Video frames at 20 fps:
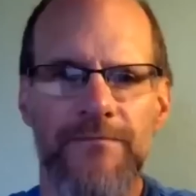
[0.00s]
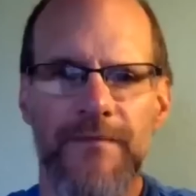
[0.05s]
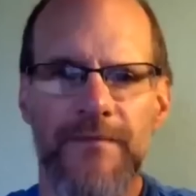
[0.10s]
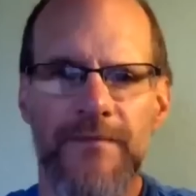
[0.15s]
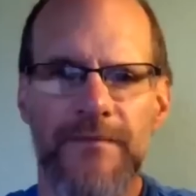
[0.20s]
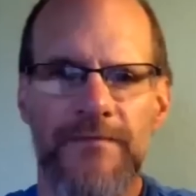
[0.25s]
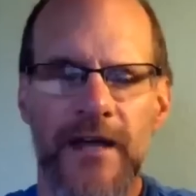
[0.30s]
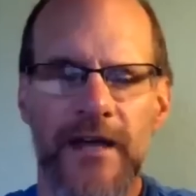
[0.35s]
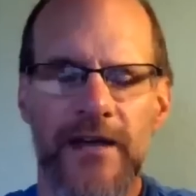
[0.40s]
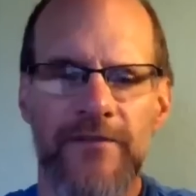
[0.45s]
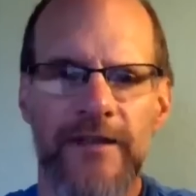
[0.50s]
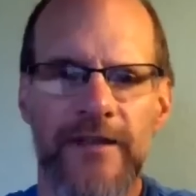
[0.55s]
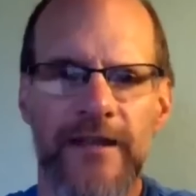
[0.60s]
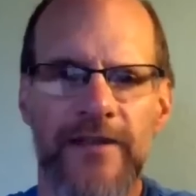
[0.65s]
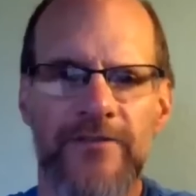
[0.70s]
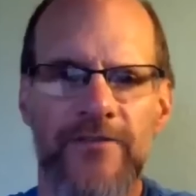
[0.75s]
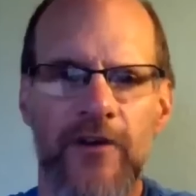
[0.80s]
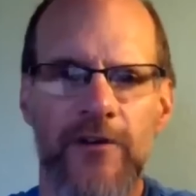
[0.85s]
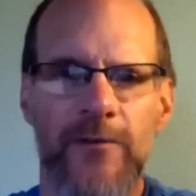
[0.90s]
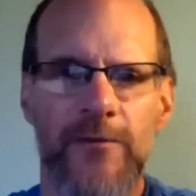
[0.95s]
kind of led us
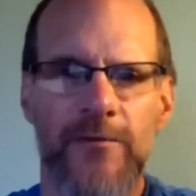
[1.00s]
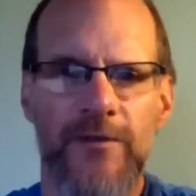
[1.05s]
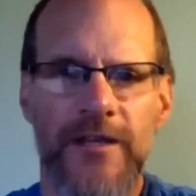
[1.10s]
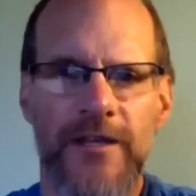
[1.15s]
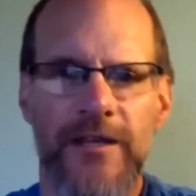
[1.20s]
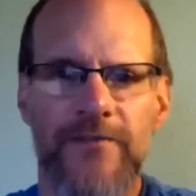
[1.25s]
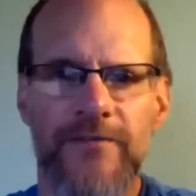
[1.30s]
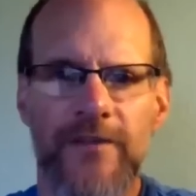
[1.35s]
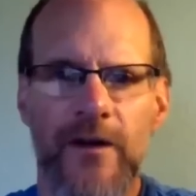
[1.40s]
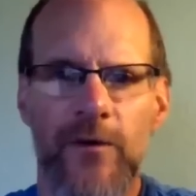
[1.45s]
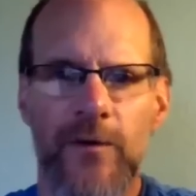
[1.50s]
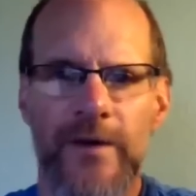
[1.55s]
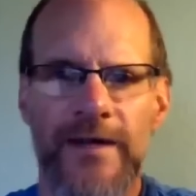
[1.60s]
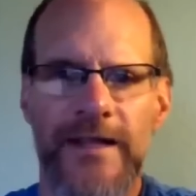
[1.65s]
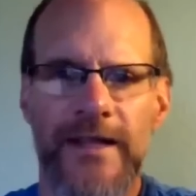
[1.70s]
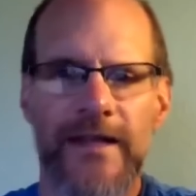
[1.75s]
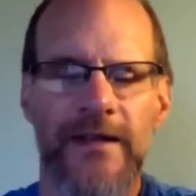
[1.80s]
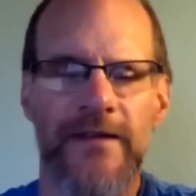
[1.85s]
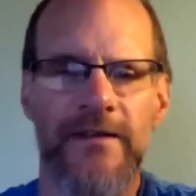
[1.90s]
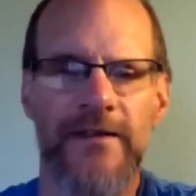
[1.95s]
all to believe that we
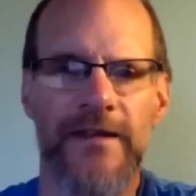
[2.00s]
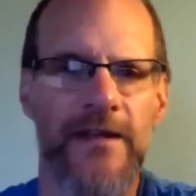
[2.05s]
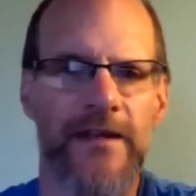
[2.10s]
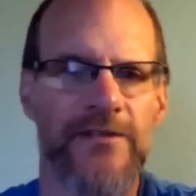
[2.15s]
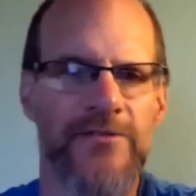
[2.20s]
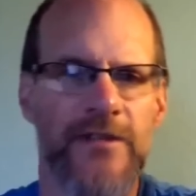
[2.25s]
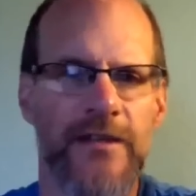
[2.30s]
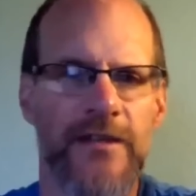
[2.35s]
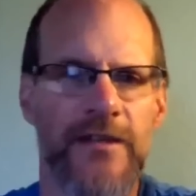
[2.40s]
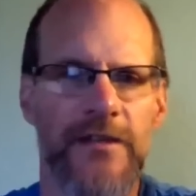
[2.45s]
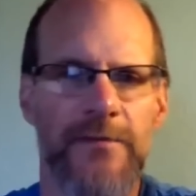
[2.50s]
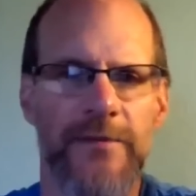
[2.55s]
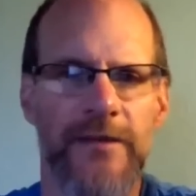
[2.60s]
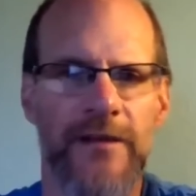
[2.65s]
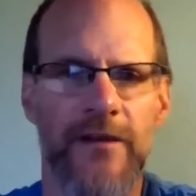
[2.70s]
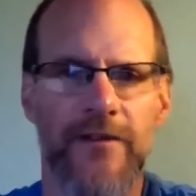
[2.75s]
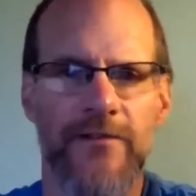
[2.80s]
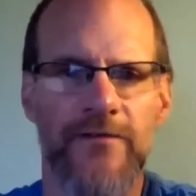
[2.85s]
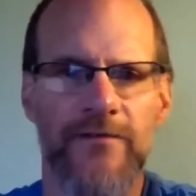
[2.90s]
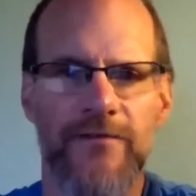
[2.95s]
needed DNG
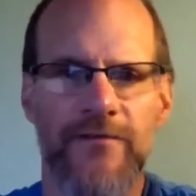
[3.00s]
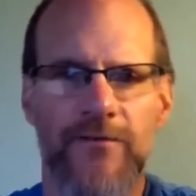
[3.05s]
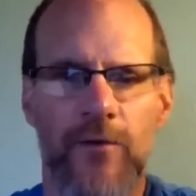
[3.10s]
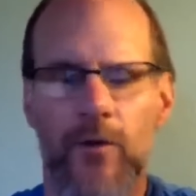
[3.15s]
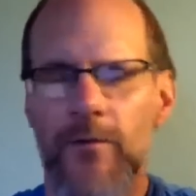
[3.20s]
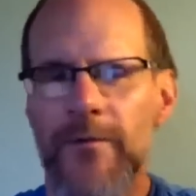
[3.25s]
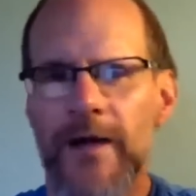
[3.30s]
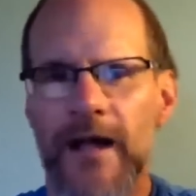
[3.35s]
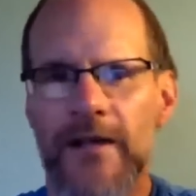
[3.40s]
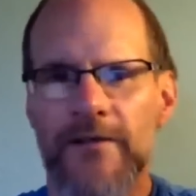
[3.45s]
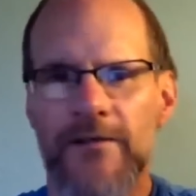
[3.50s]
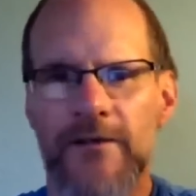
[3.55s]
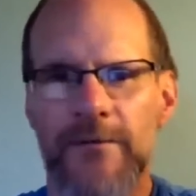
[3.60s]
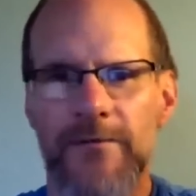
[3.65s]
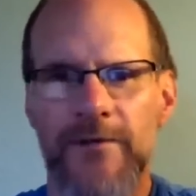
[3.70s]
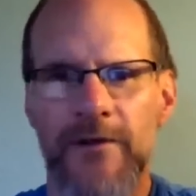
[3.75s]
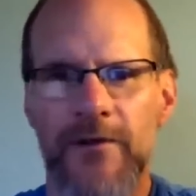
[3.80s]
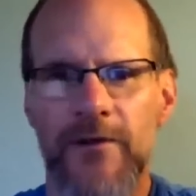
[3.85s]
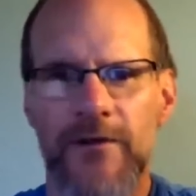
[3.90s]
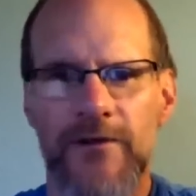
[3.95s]
because format and
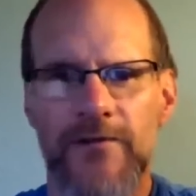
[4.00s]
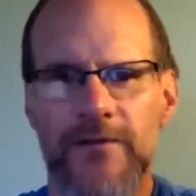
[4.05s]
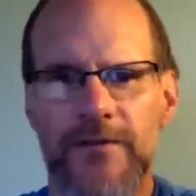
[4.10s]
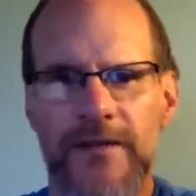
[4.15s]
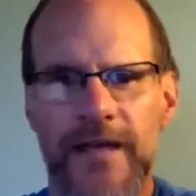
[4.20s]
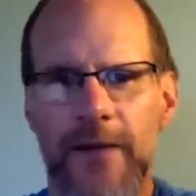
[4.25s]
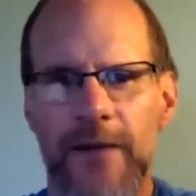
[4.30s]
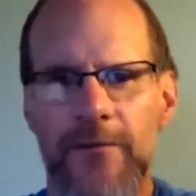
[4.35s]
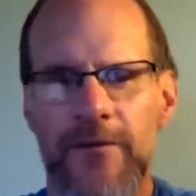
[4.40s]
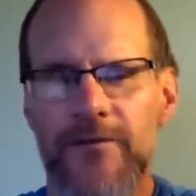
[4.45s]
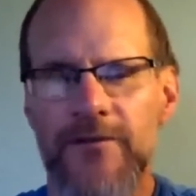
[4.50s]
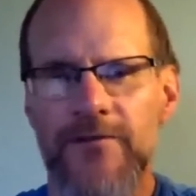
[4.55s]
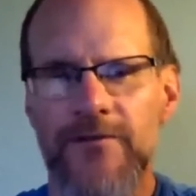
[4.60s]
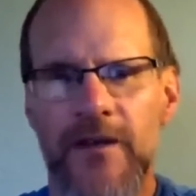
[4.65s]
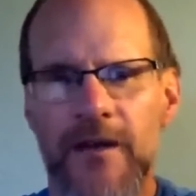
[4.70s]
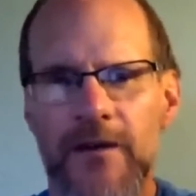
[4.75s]
computers and cameras